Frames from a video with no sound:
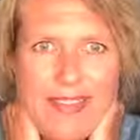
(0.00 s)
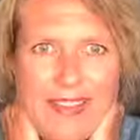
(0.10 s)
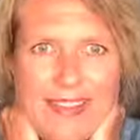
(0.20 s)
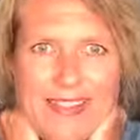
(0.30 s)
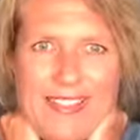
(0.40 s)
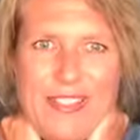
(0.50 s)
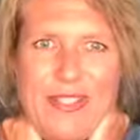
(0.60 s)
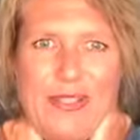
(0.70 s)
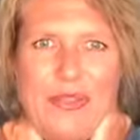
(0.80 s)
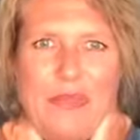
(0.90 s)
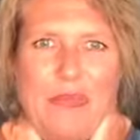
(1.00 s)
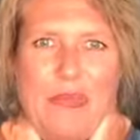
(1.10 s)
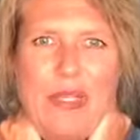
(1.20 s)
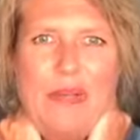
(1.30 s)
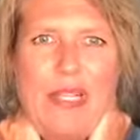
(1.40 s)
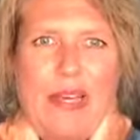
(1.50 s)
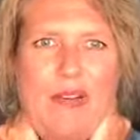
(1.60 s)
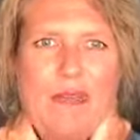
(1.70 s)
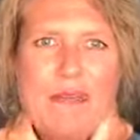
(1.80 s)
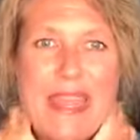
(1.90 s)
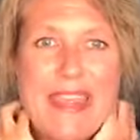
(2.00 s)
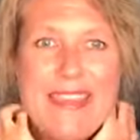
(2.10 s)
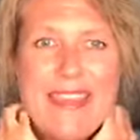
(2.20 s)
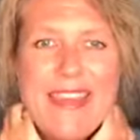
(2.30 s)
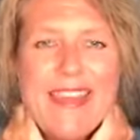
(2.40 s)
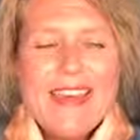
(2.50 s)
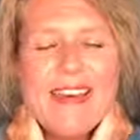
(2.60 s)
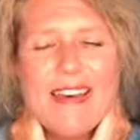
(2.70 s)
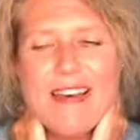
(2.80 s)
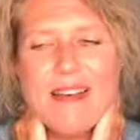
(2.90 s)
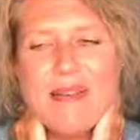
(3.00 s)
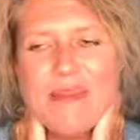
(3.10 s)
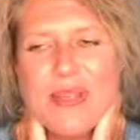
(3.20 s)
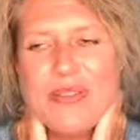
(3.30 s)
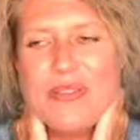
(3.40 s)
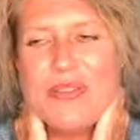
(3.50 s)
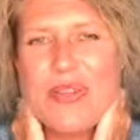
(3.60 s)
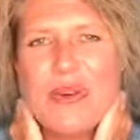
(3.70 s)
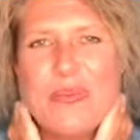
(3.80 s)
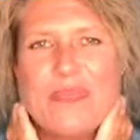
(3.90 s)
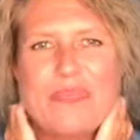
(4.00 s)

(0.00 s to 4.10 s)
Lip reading: things to be able to help me. For